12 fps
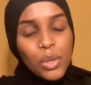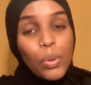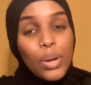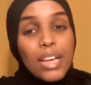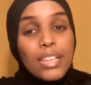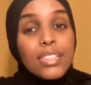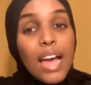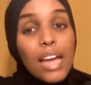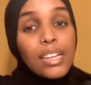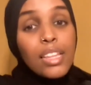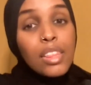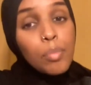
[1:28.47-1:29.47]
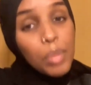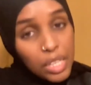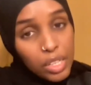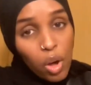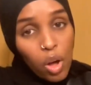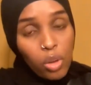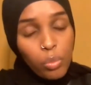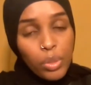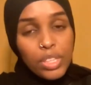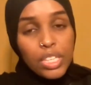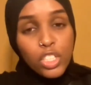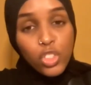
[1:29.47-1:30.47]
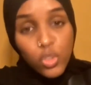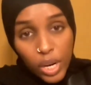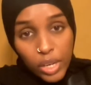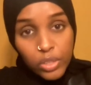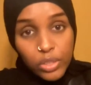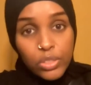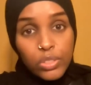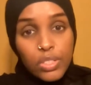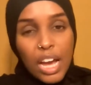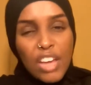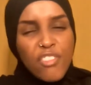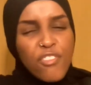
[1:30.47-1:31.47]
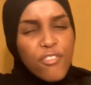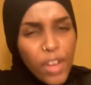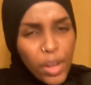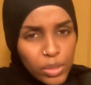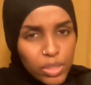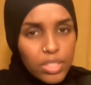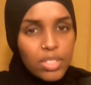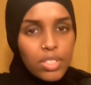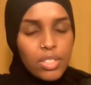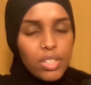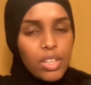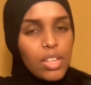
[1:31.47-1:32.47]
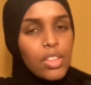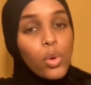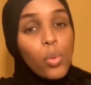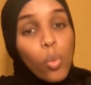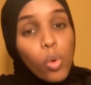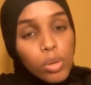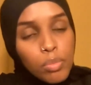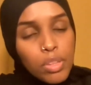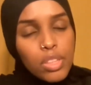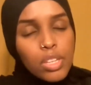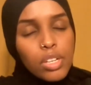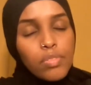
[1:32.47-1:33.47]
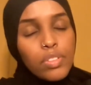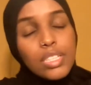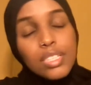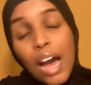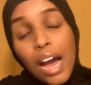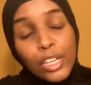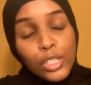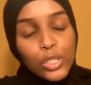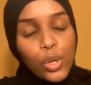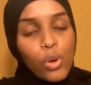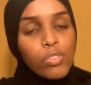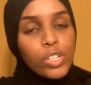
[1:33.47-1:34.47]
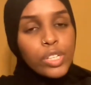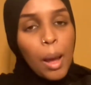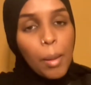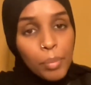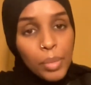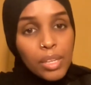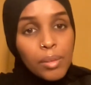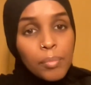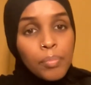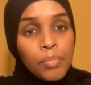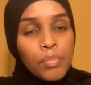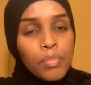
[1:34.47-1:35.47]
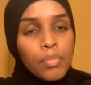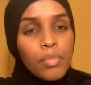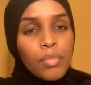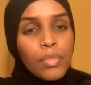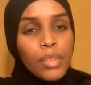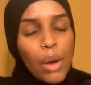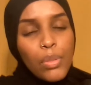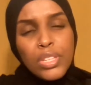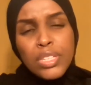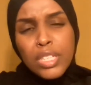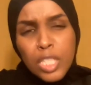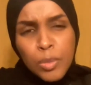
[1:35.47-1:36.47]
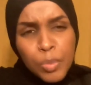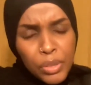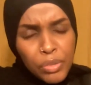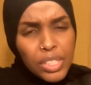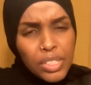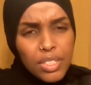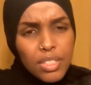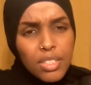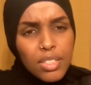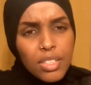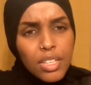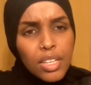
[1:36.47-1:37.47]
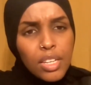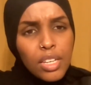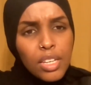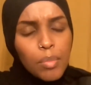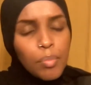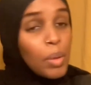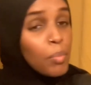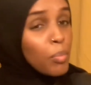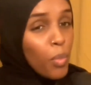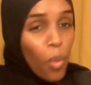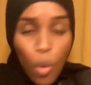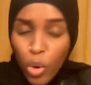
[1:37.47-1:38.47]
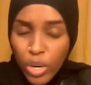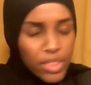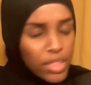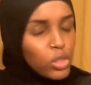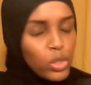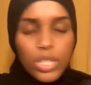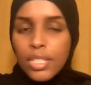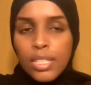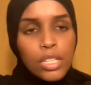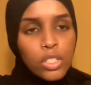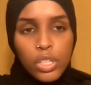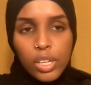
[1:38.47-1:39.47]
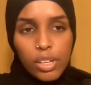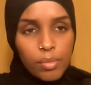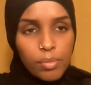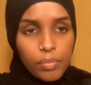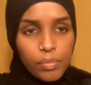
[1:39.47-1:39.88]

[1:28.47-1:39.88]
When I sat in the meeting hall with the instructors, I felt the warmth of desire overcome me, how this experience meant more than just teaching.